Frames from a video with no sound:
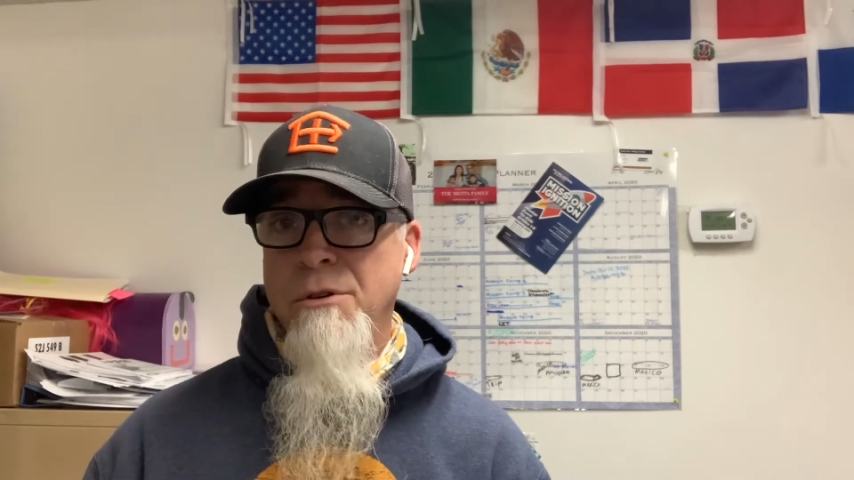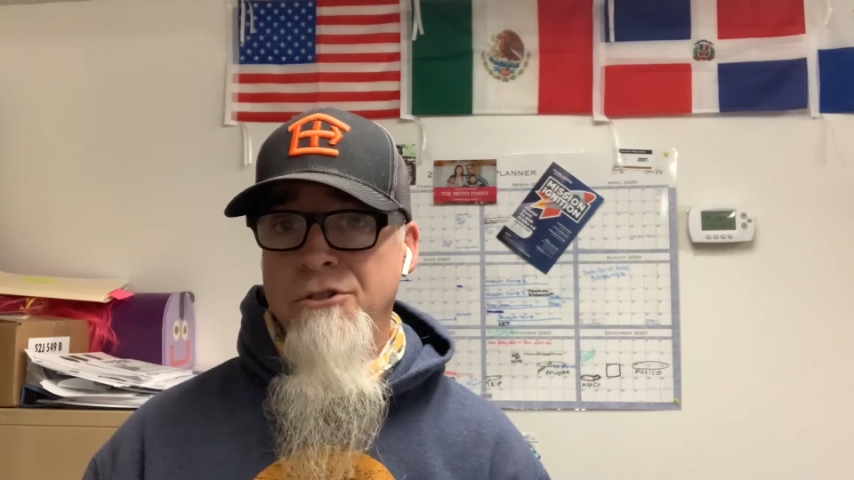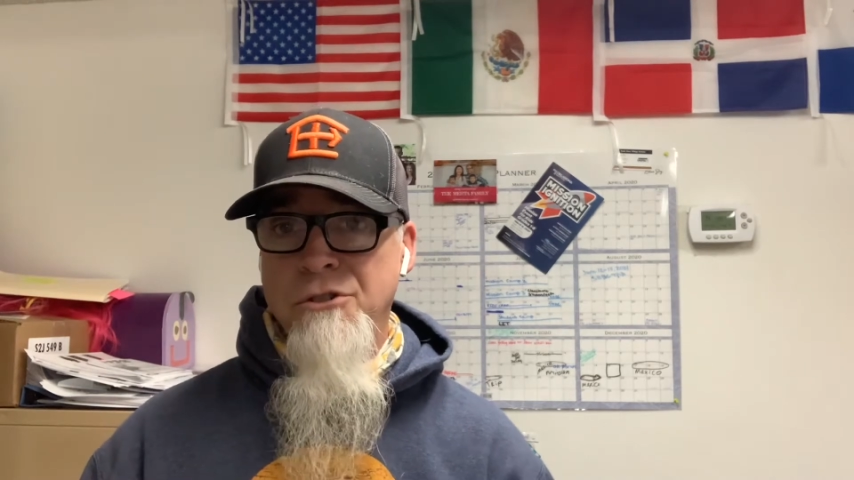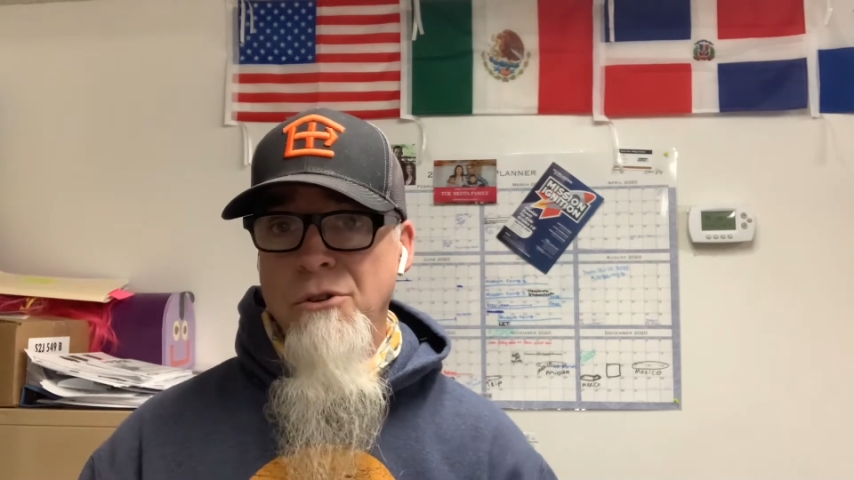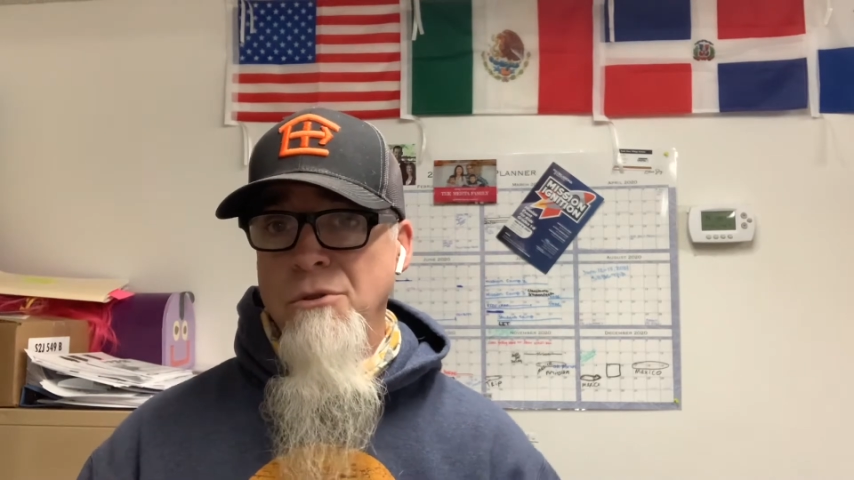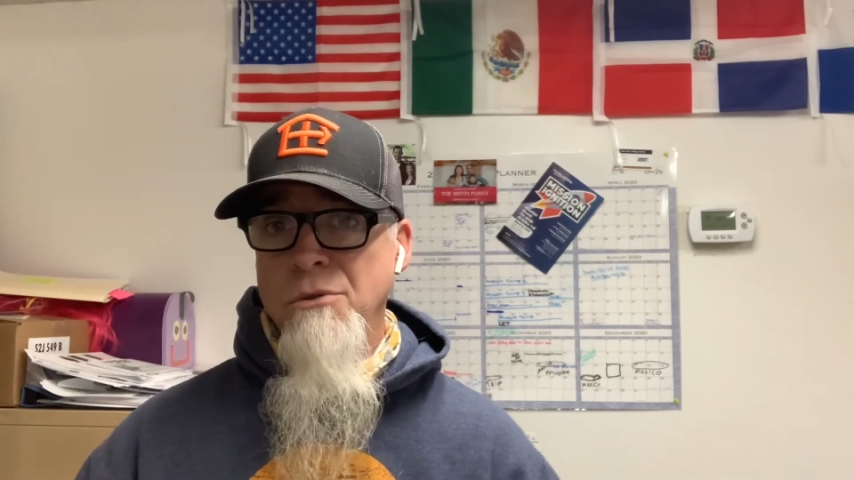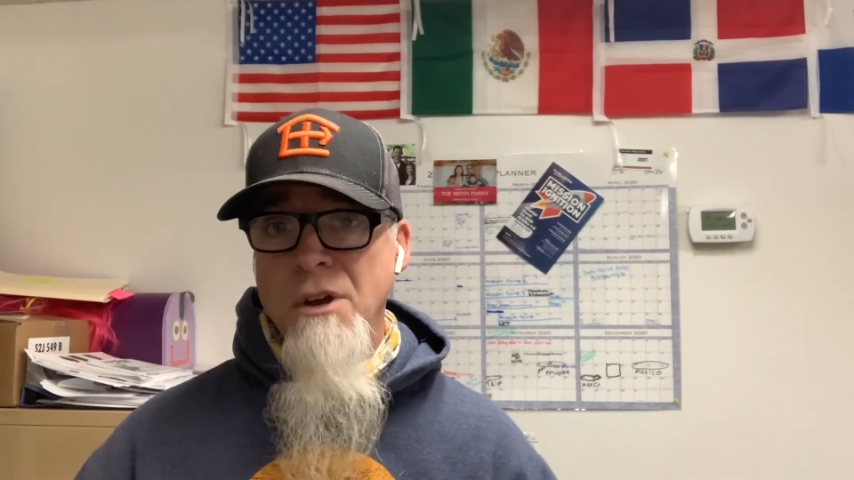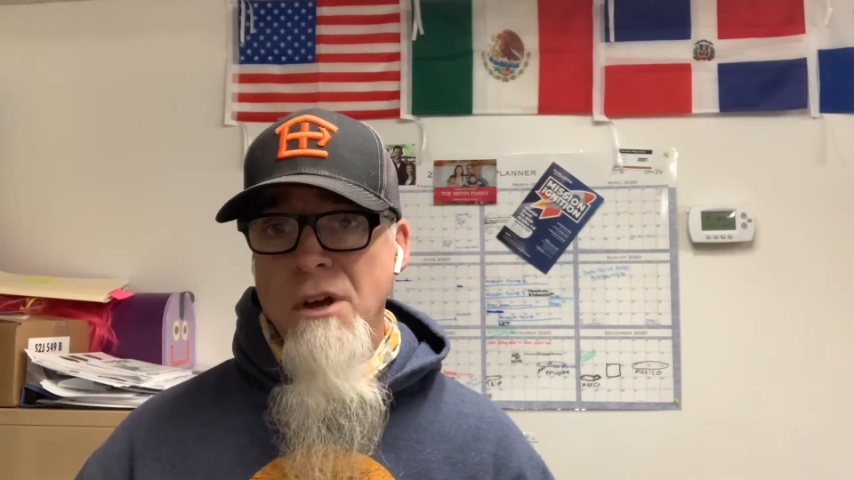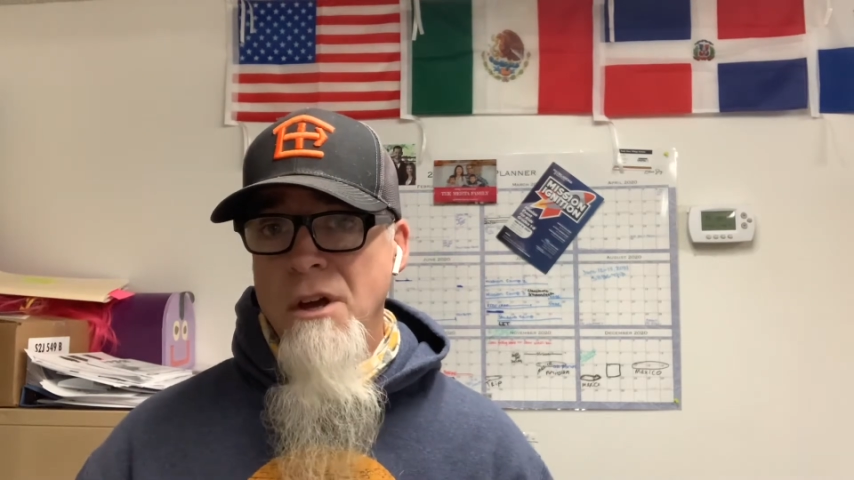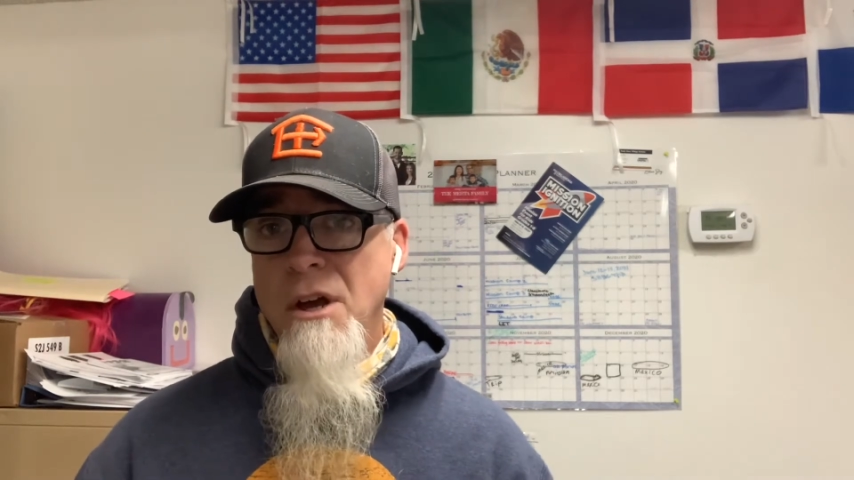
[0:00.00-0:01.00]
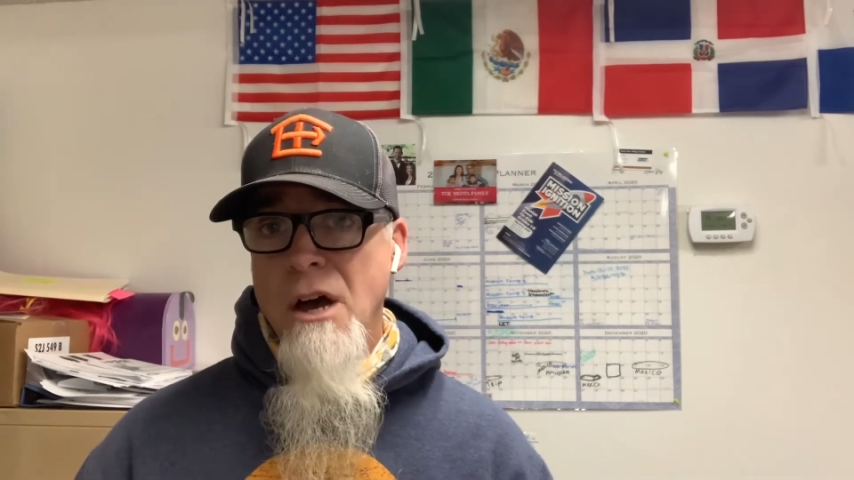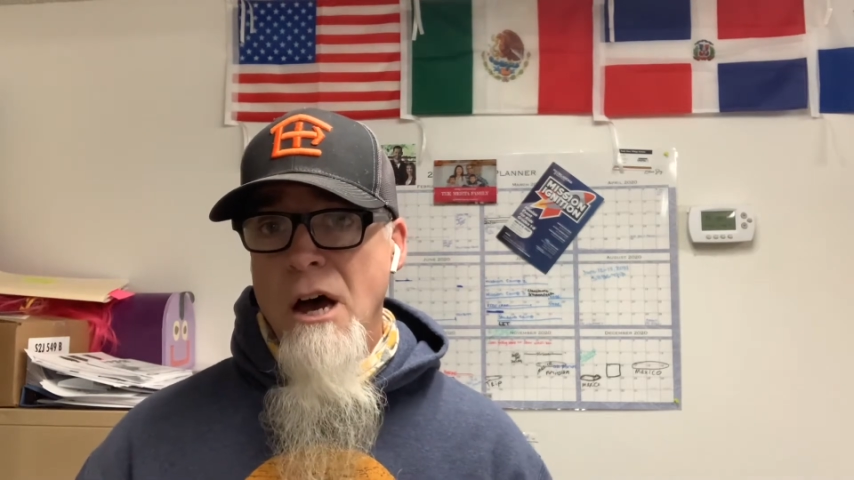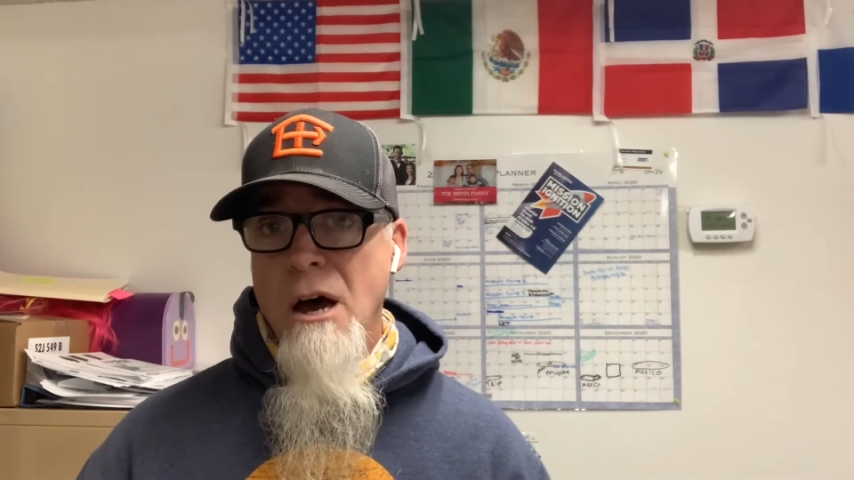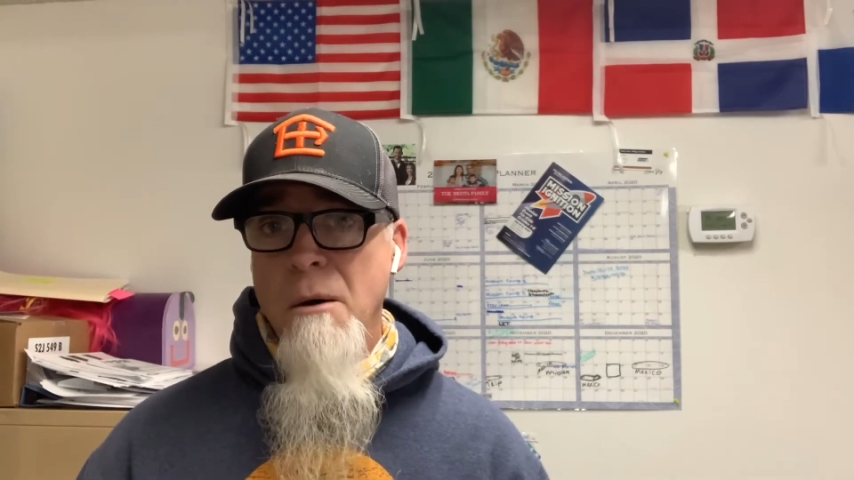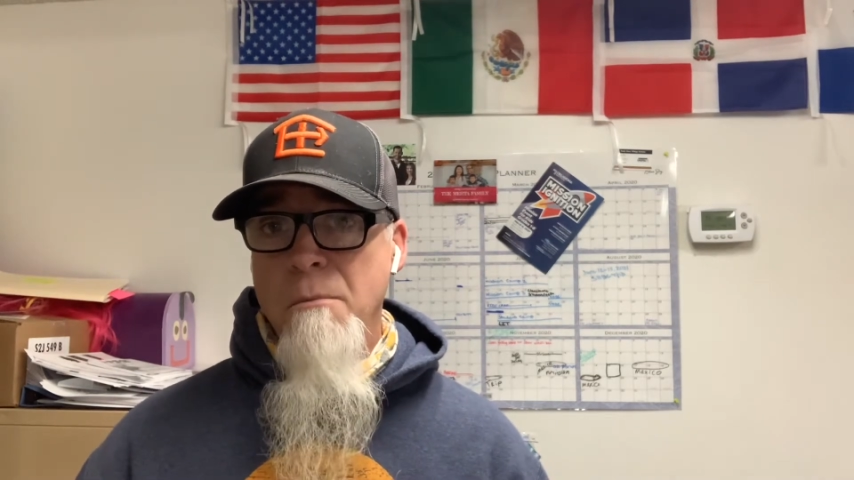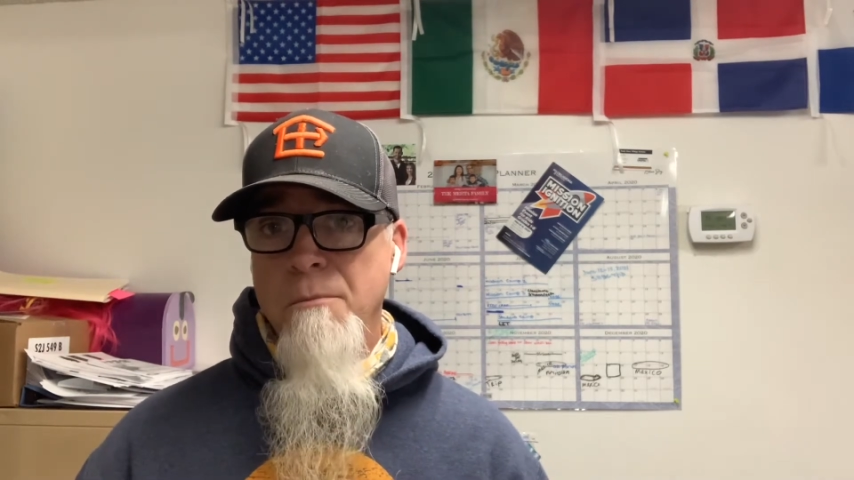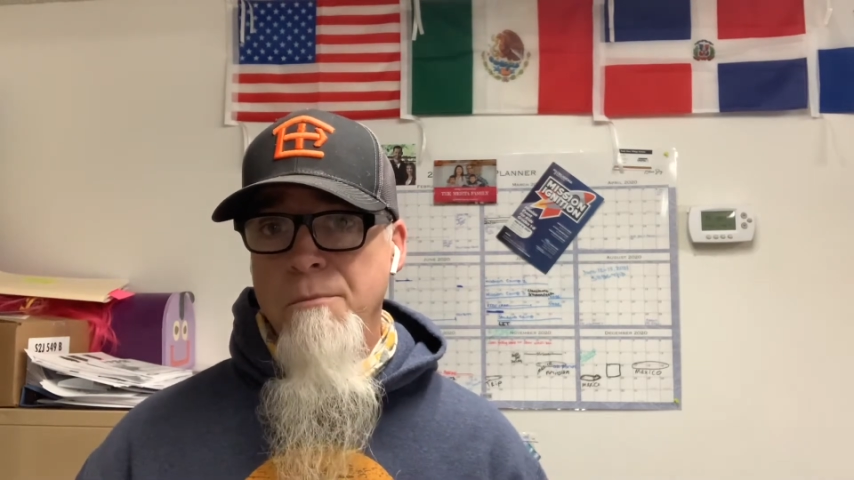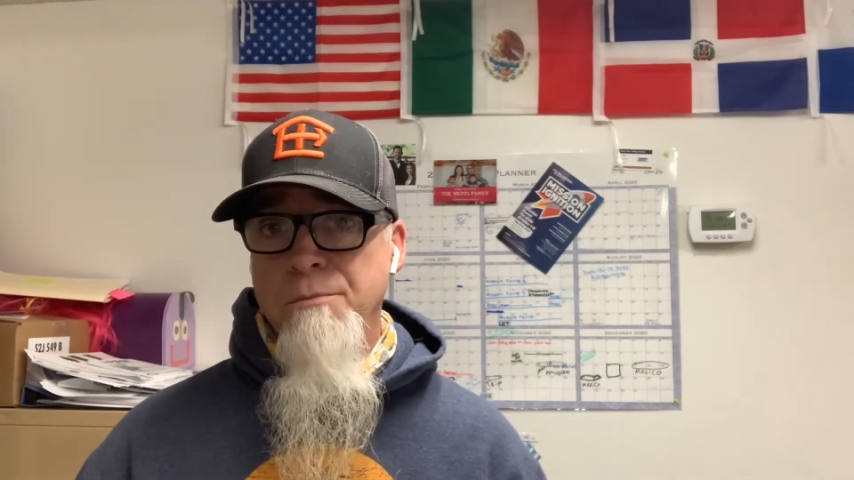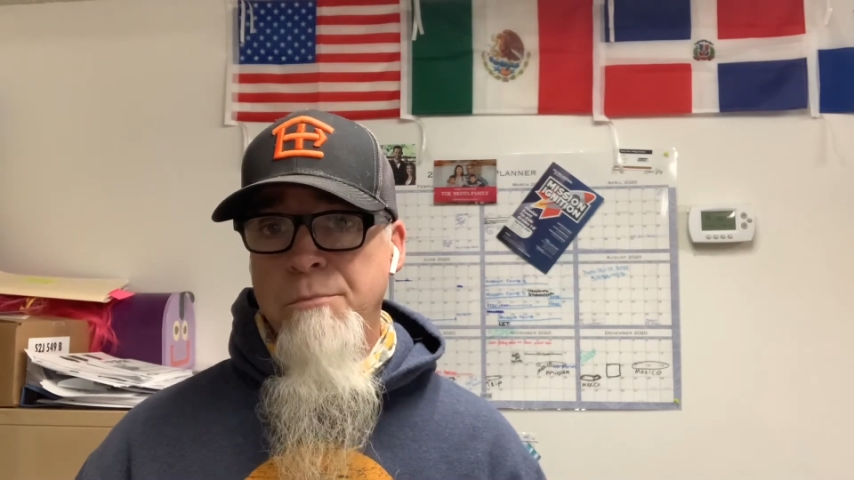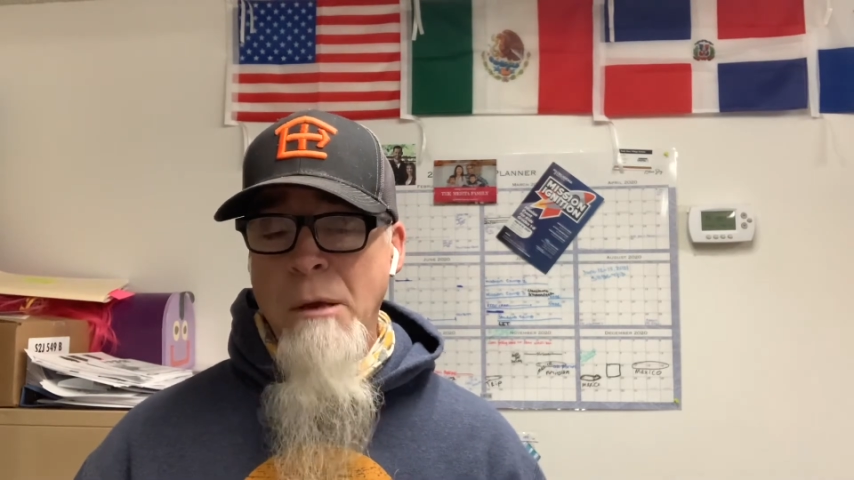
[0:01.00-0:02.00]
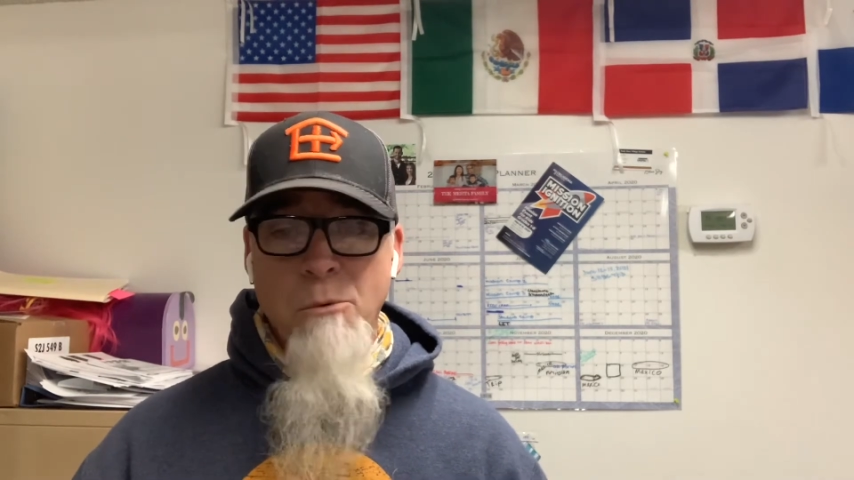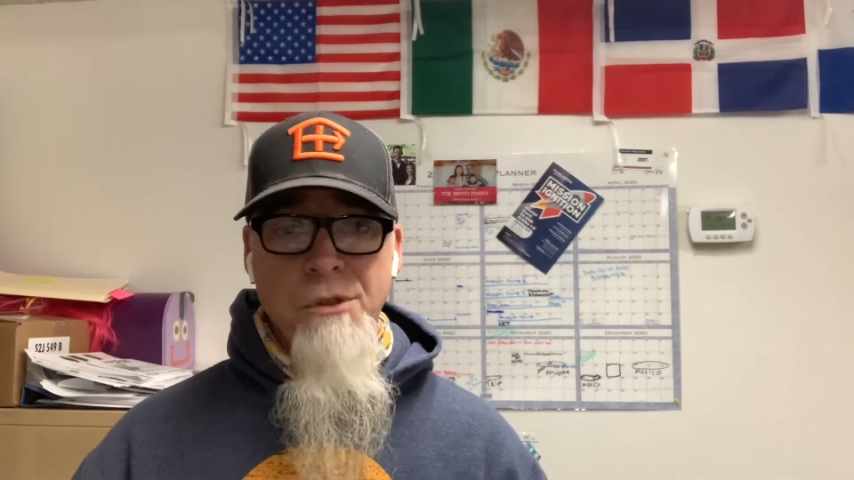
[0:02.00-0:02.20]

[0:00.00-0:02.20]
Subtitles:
pursue people